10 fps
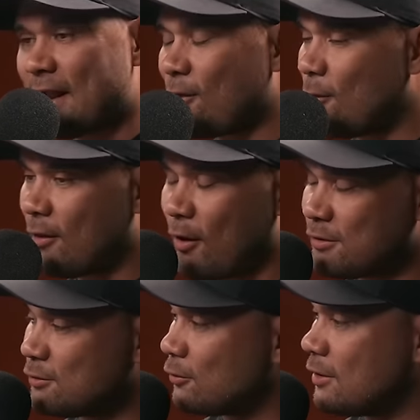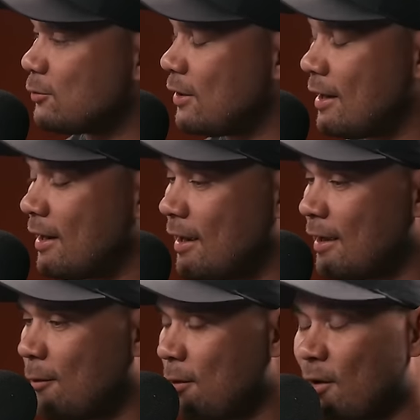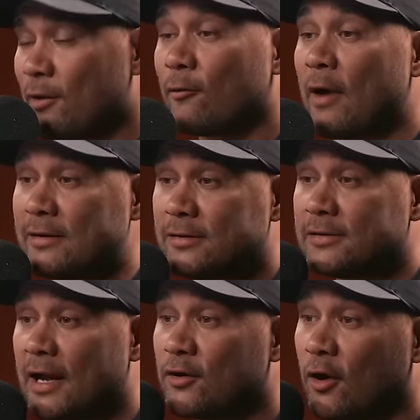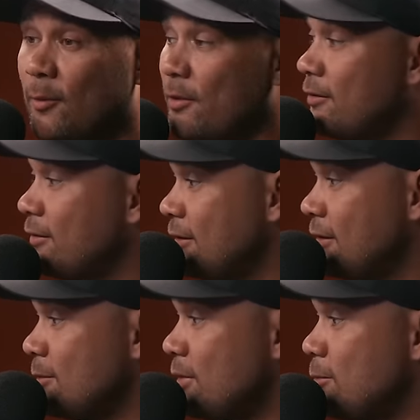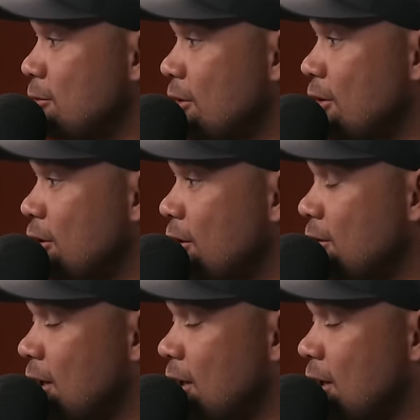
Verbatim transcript: another one of those stories where uh, we went to the races that time and people got hurt.